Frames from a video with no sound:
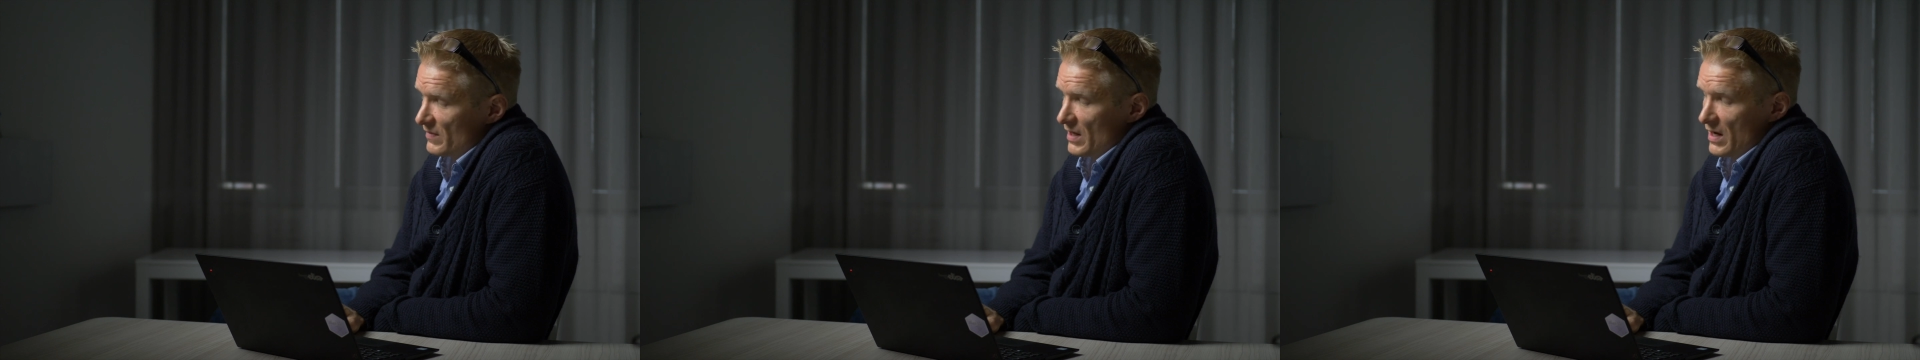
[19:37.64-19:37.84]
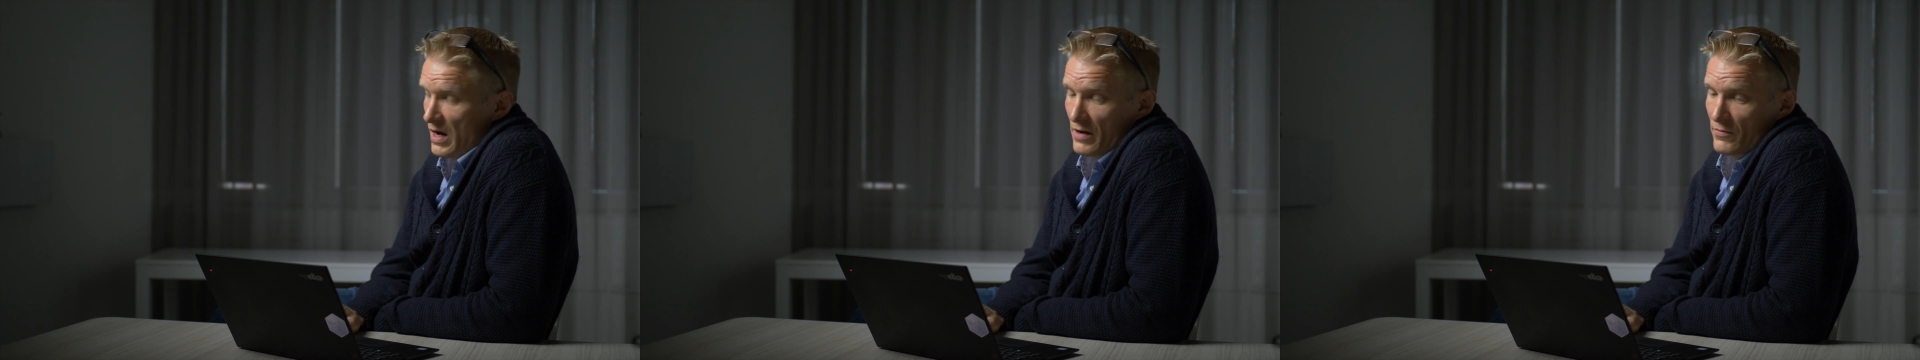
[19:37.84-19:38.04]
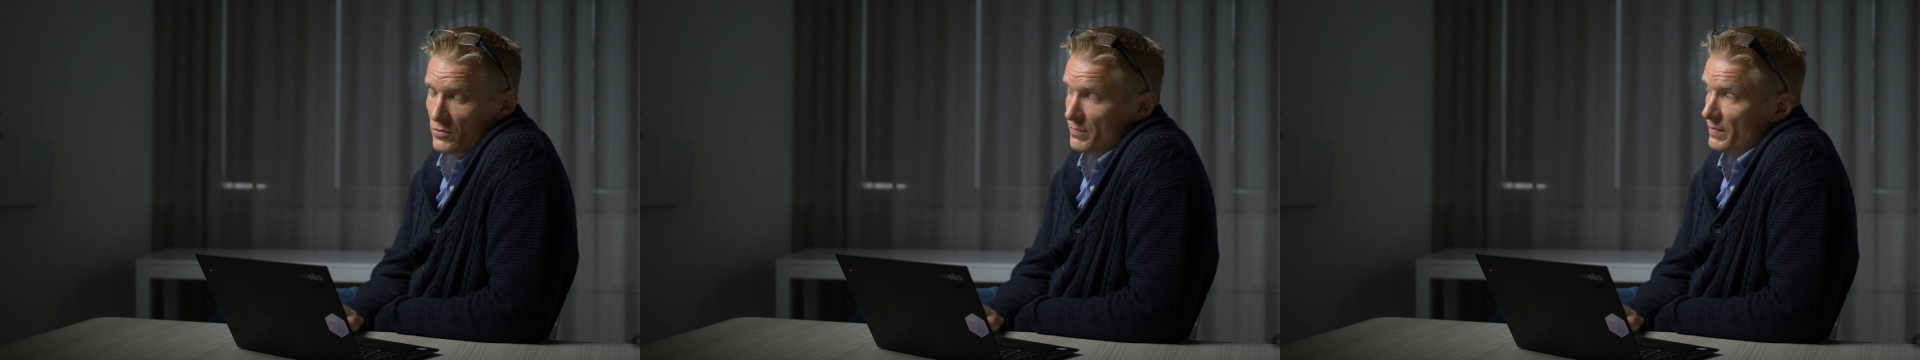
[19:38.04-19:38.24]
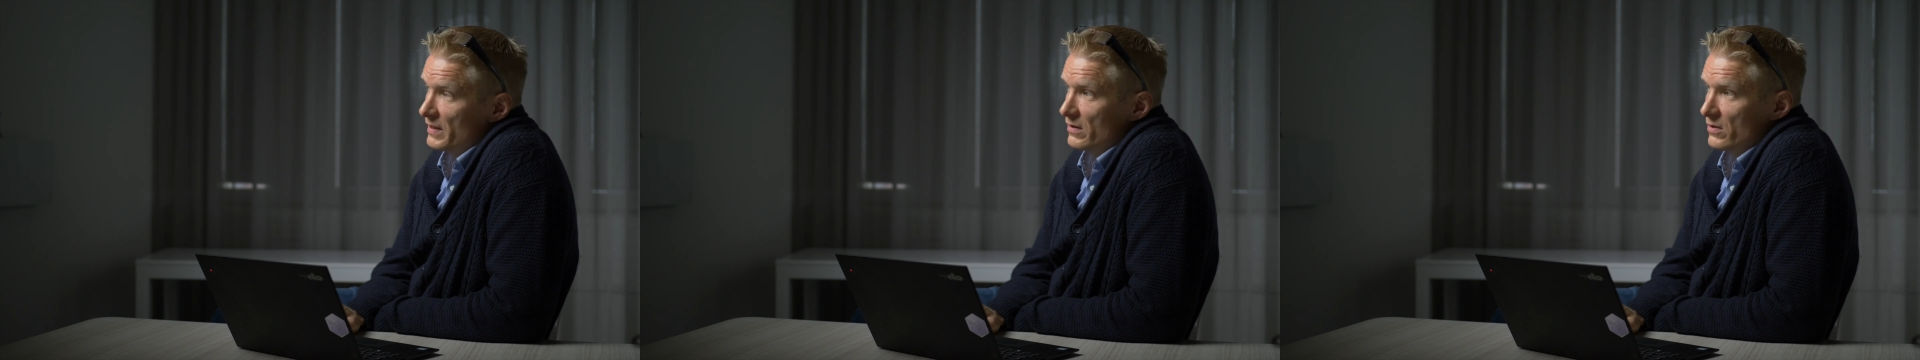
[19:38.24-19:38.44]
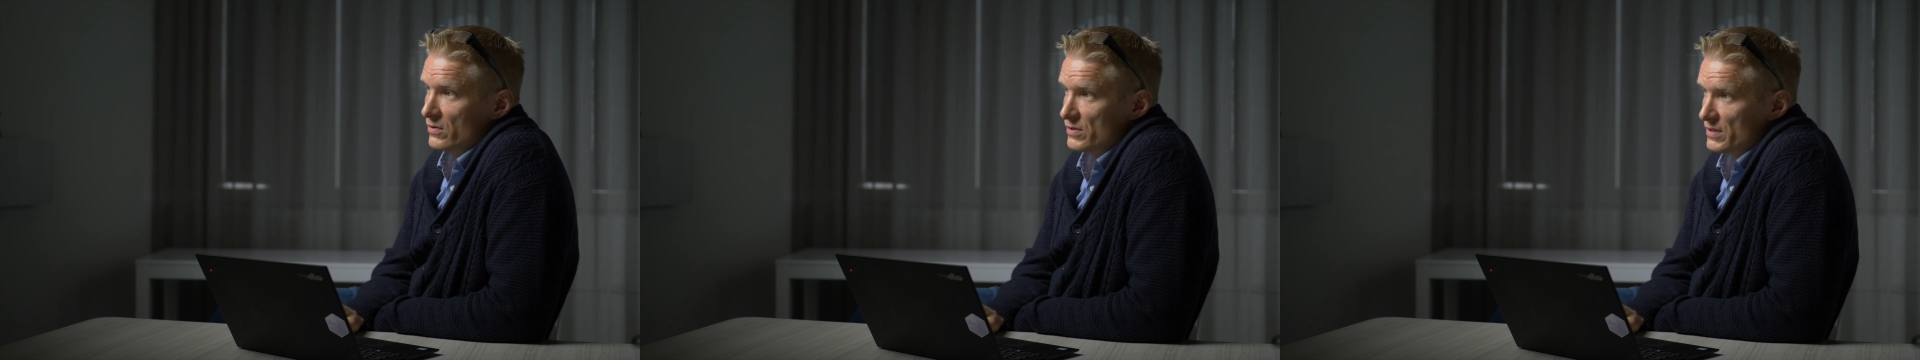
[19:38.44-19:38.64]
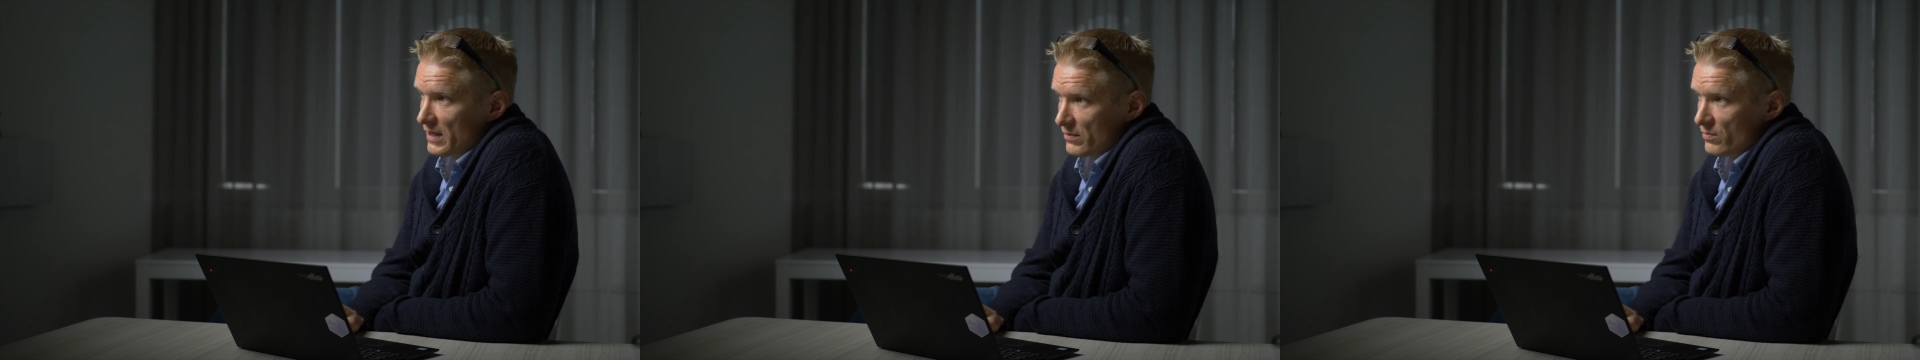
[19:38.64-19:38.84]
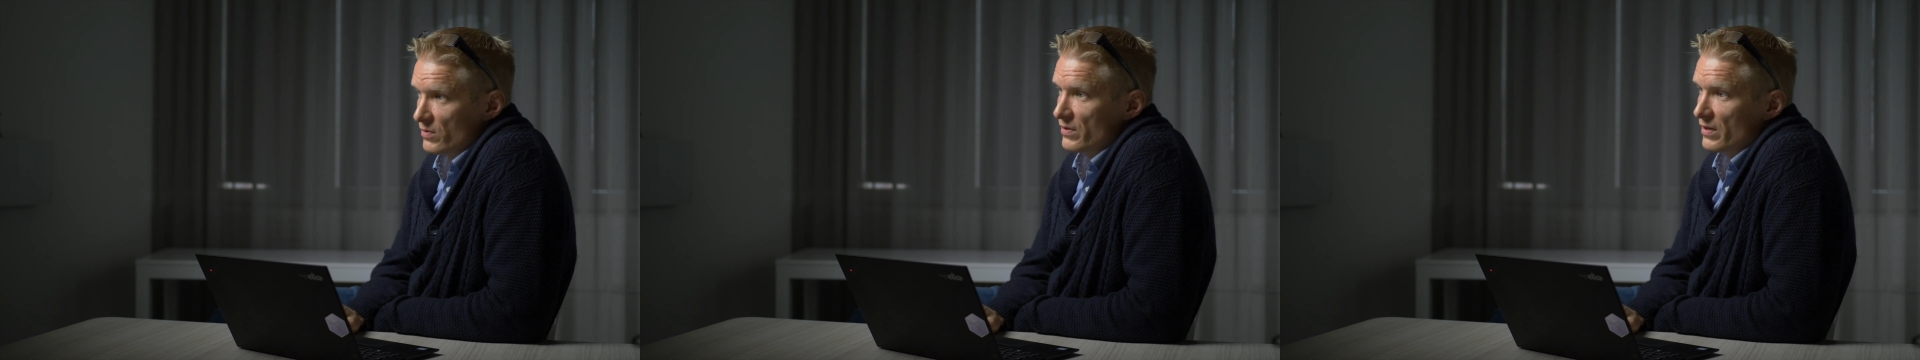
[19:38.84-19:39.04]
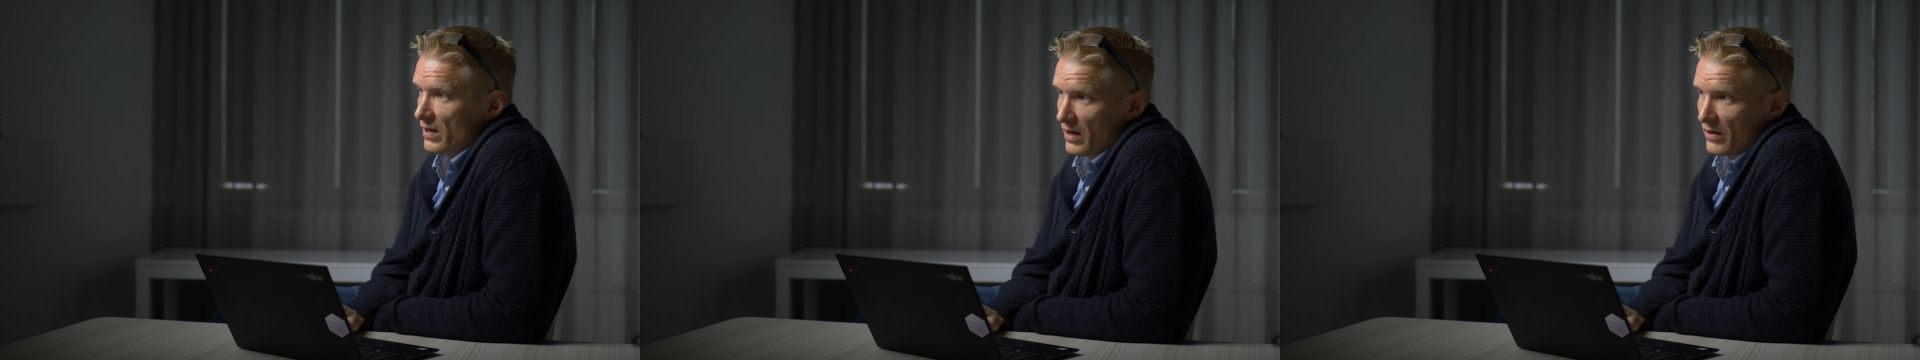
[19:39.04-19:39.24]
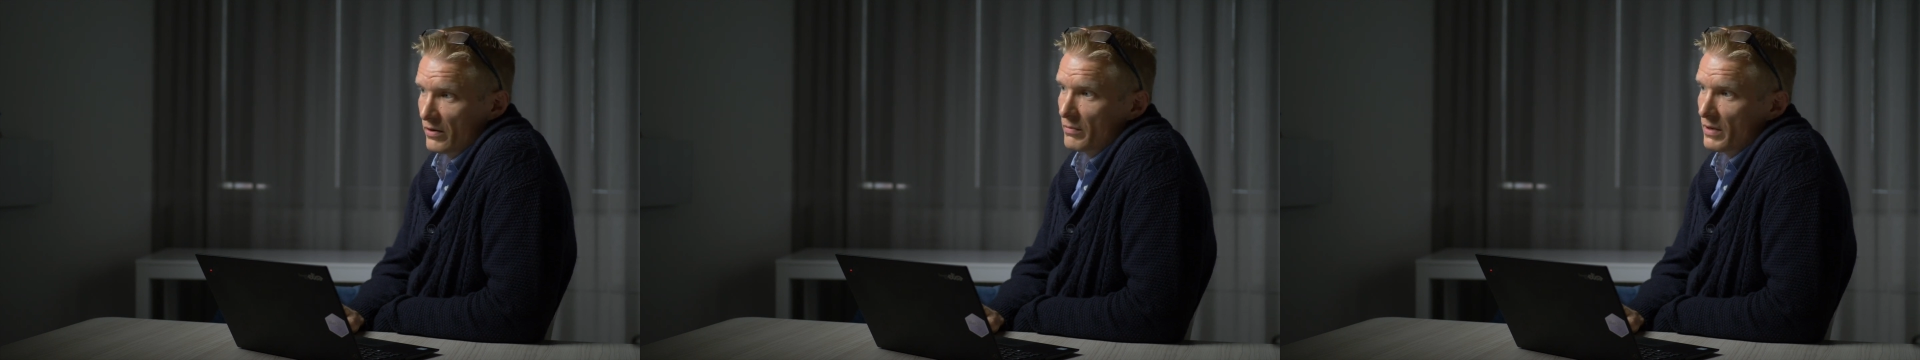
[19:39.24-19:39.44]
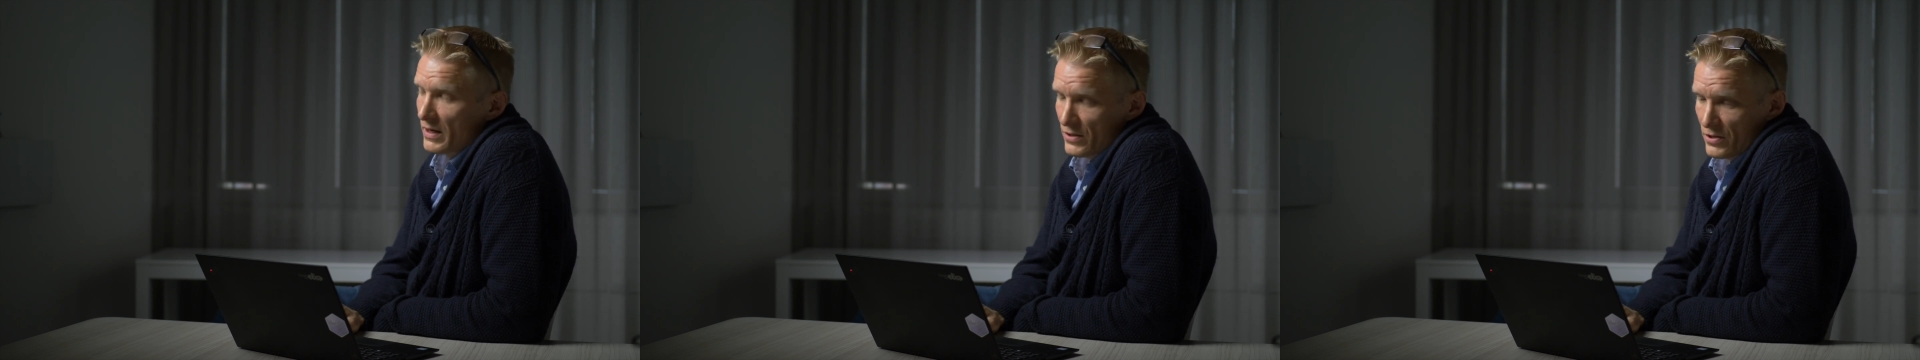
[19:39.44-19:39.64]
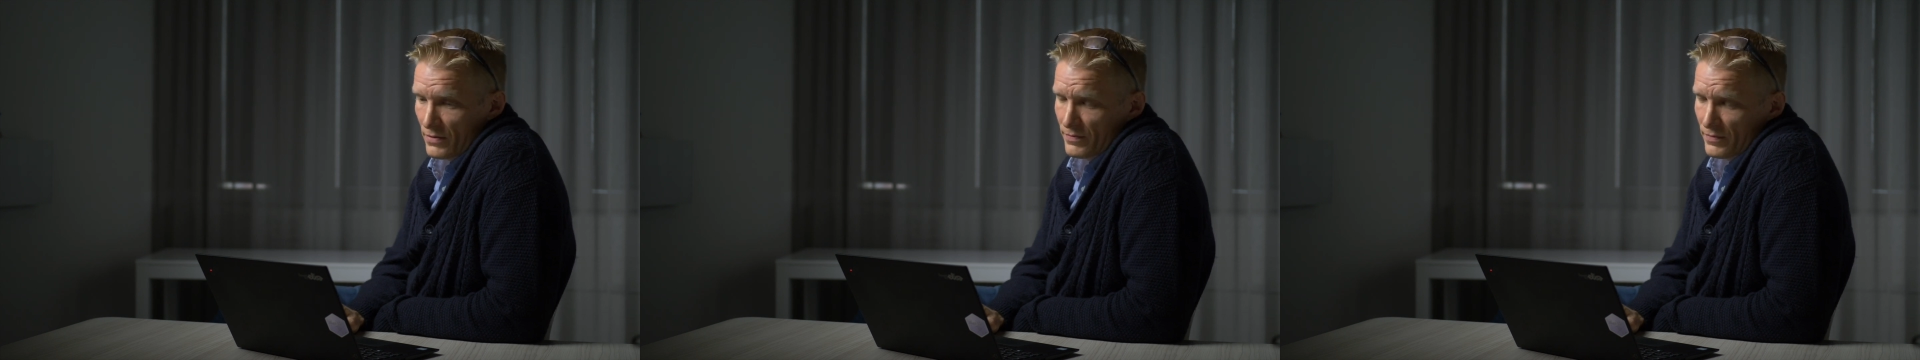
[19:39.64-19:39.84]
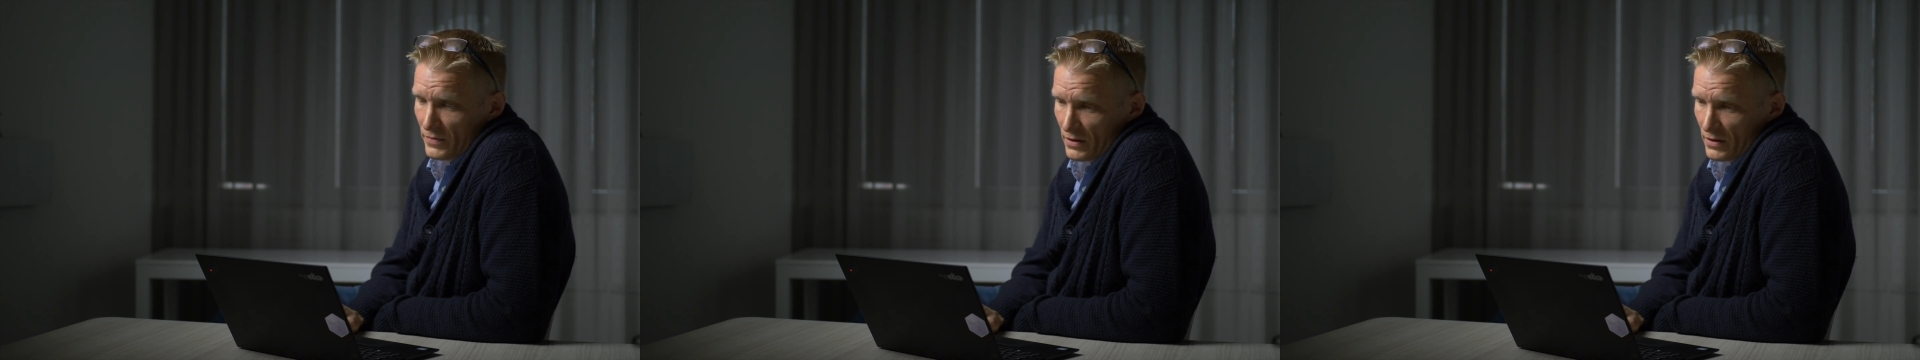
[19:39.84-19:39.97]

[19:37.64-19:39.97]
I would be in contact with the hiring manager.